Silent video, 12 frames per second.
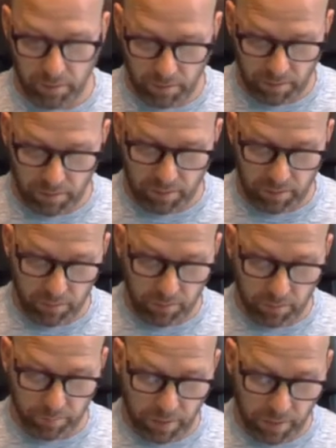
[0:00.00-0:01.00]
And then
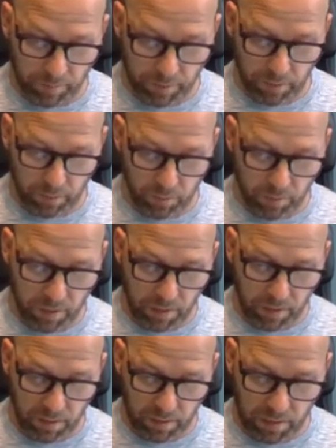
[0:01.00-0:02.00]
down here at the bottom, I can go
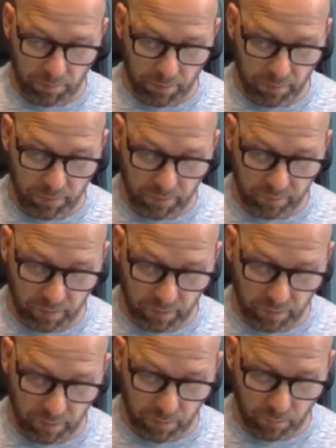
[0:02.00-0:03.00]
ahead and name the
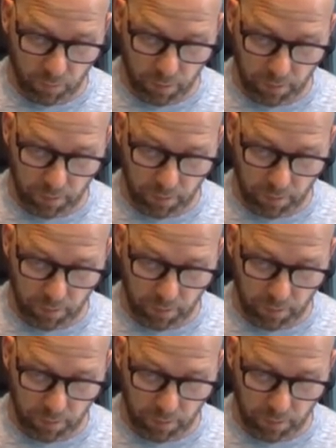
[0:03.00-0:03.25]
device anything I